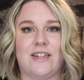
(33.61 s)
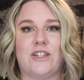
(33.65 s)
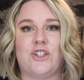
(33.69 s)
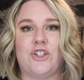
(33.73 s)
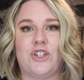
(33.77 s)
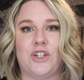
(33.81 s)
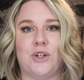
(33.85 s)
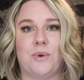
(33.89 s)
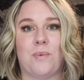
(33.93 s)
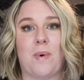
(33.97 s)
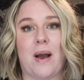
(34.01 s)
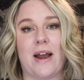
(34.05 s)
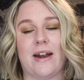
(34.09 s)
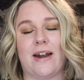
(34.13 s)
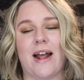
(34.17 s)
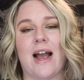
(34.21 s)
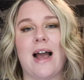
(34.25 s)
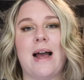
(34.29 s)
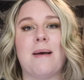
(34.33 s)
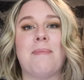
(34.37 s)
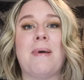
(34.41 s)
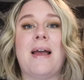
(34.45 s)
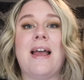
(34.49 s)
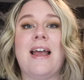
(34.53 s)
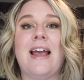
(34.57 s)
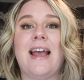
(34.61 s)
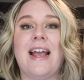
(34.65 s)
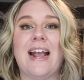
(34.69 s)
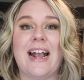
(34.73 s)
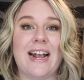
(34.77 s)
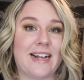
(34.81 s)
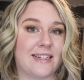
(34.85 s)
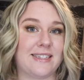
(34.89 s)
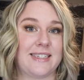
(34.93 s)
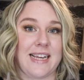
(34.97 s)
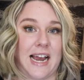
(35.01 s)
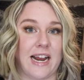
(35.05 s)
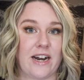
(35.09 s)
into Y NAB
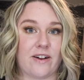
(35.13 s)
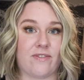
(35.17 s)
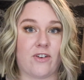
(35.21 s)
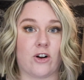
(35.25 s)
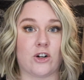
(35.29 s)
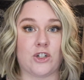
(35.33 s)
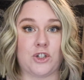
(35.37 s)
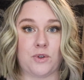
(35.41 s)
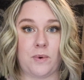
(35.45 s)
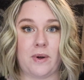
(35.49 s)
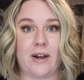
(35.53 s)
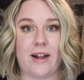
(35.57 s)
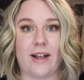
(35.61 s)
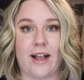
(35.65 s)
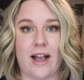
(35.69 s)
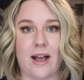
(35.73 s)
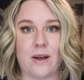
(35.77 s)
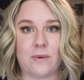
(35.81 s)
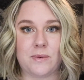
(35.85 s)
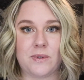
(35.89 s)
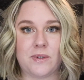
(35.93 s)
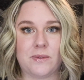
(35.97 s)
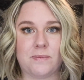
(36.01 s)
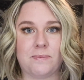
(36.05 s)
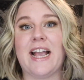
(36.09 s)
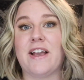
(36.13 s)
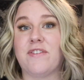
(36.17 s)
inside of our joint account.